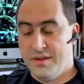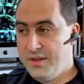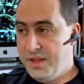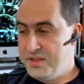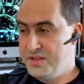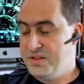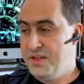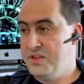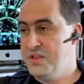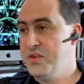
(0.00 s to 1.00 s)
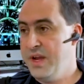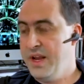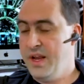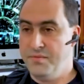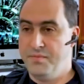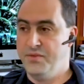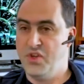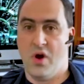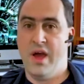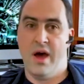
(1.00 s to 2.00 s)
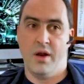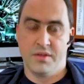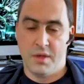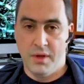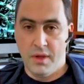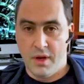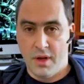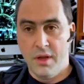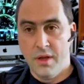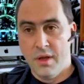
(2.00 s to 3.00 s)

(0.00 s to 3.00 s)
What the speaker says: this is straight out of Die Hard or something, and